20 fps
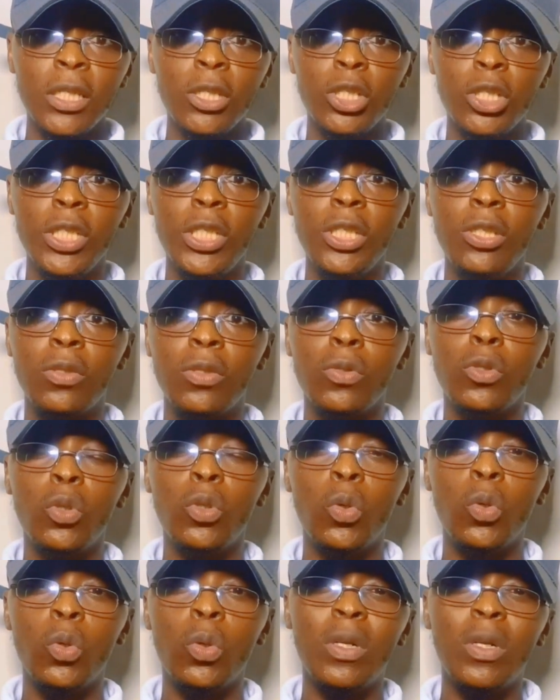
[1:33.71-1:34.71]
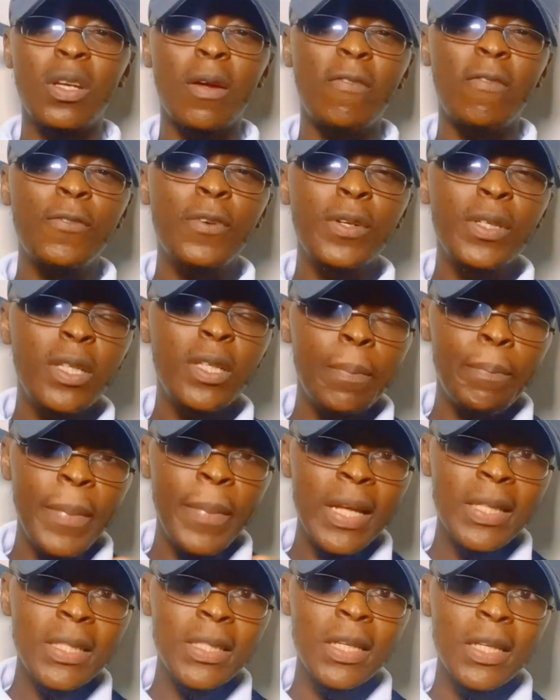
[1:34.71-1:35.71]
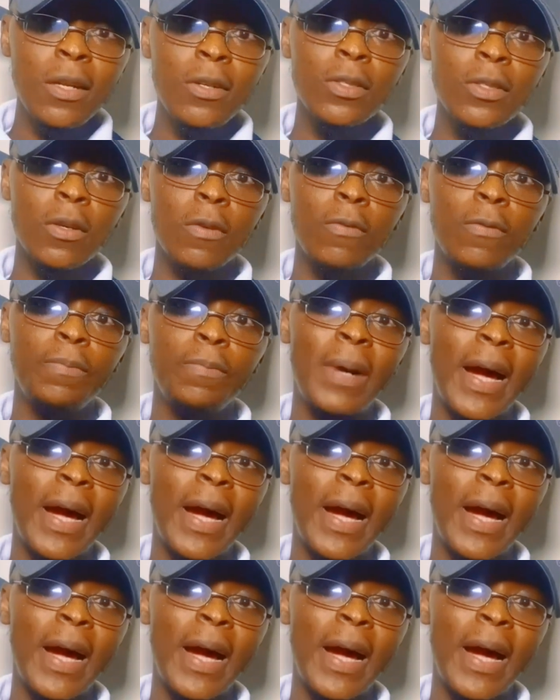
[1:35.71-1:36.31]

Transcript: you need to know the fundamentals of